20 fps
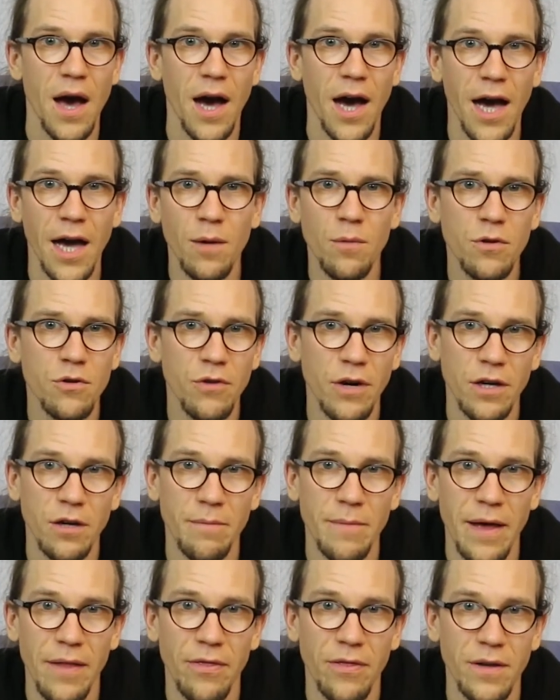I would
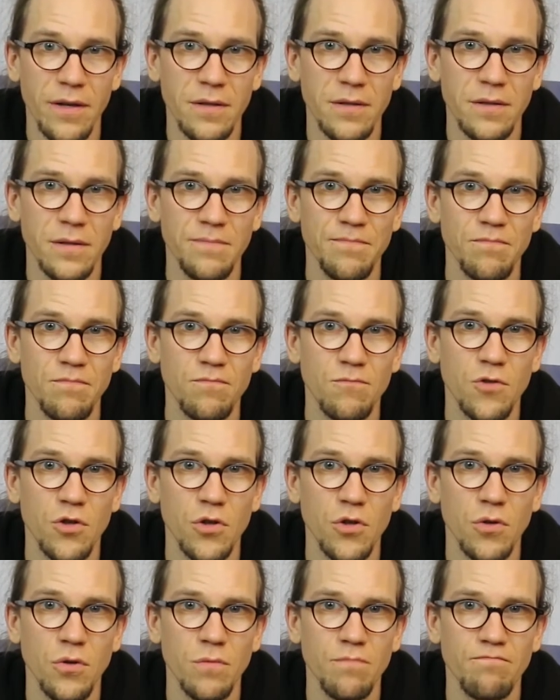recommend this to
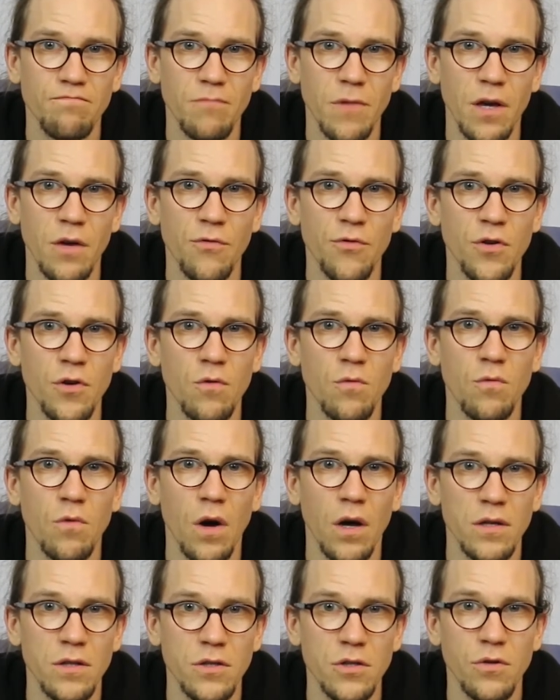you if you
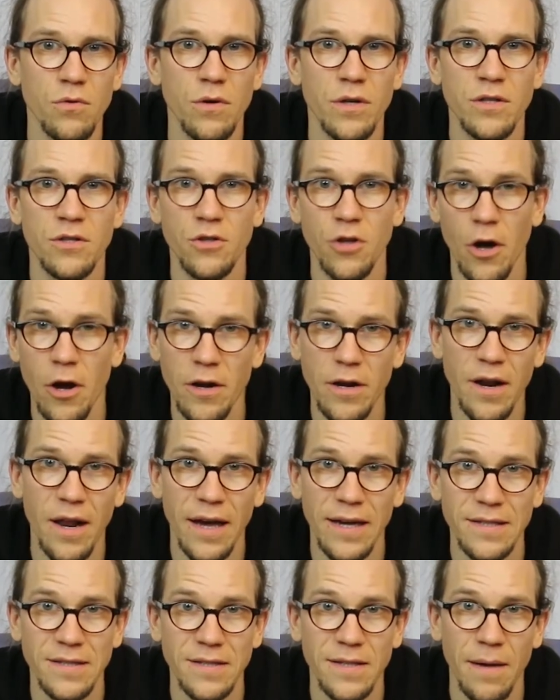want to
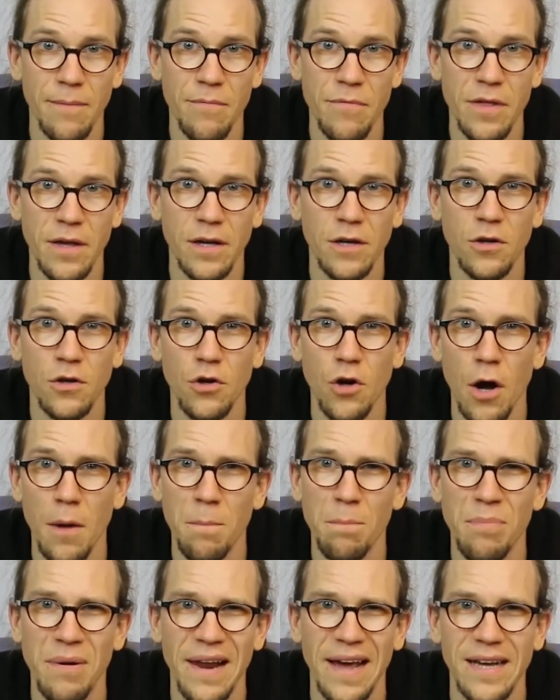internalize something
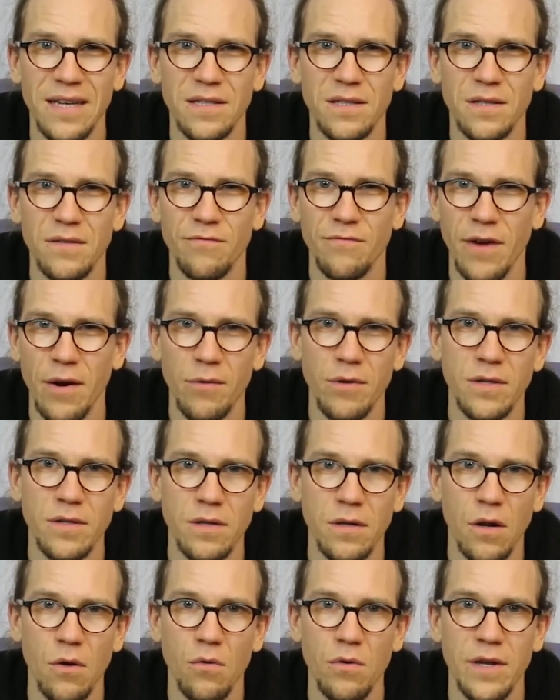complex very
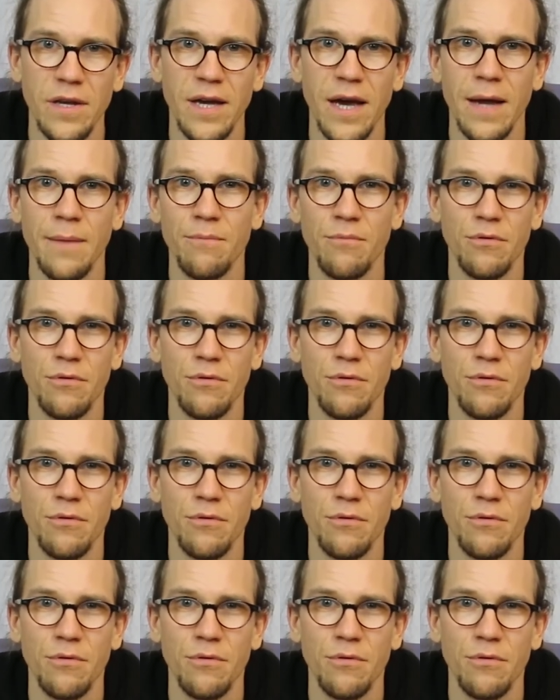slowly and